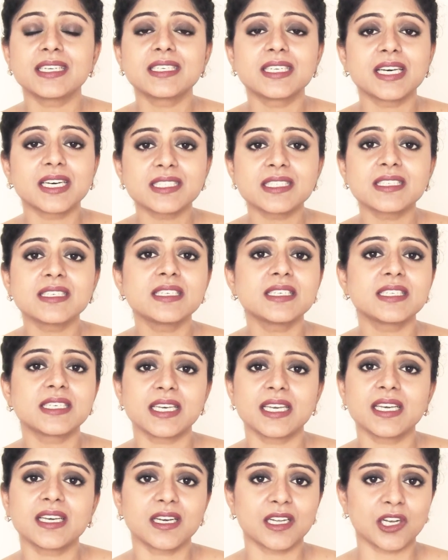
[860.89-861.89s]
It doesn't
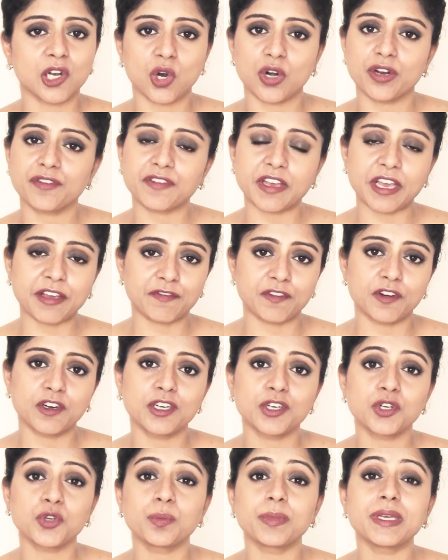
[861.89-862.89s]
take a lot of
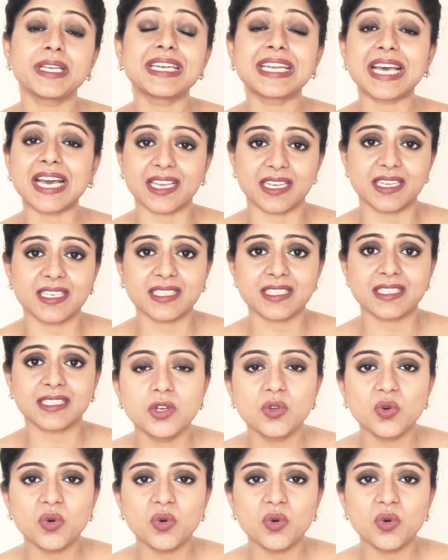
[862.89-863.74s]
effort to be nice.